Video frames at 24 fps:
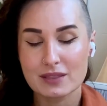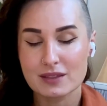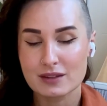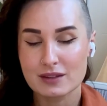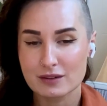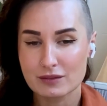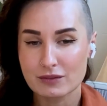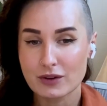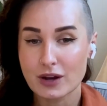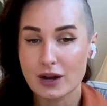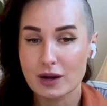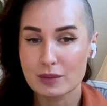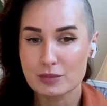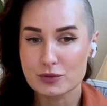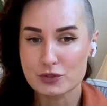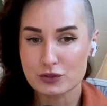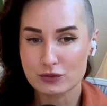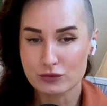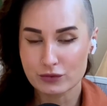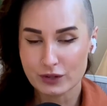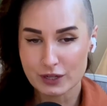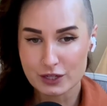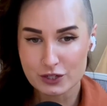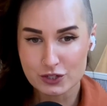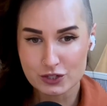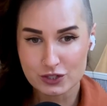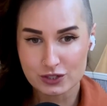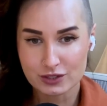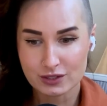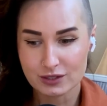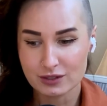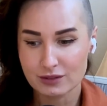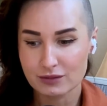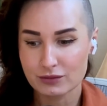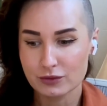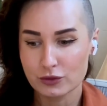of
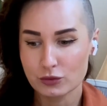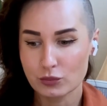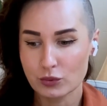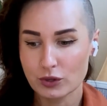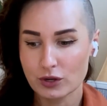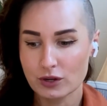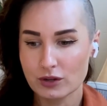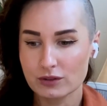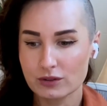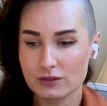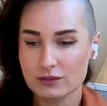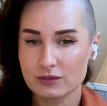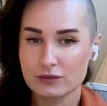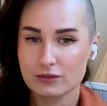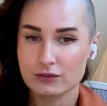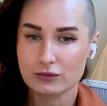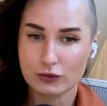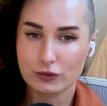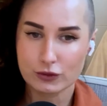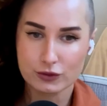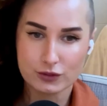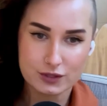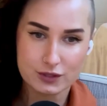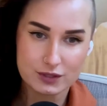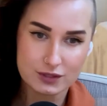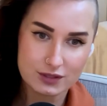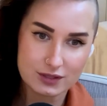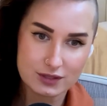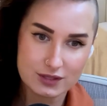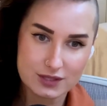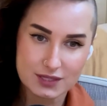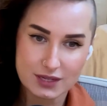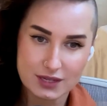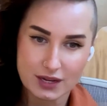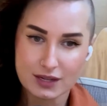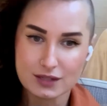observation, if you will, for the
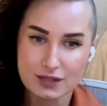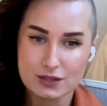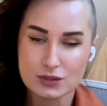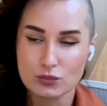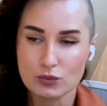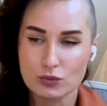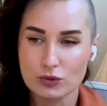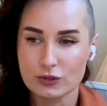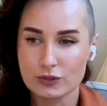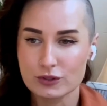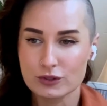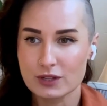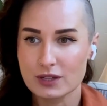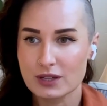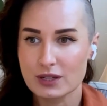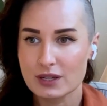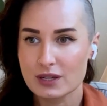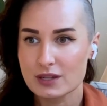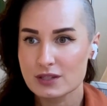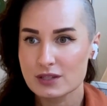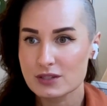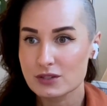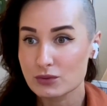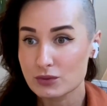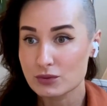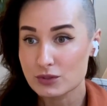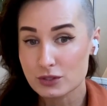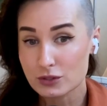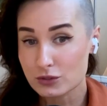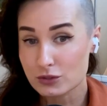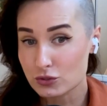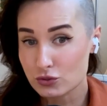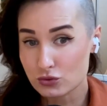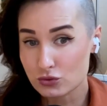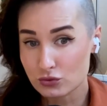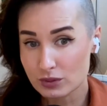science world. So it's
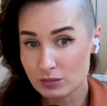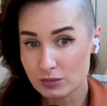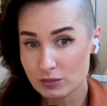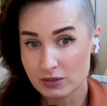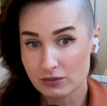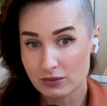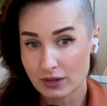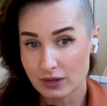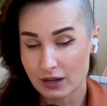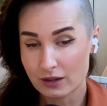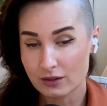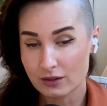extremely valid,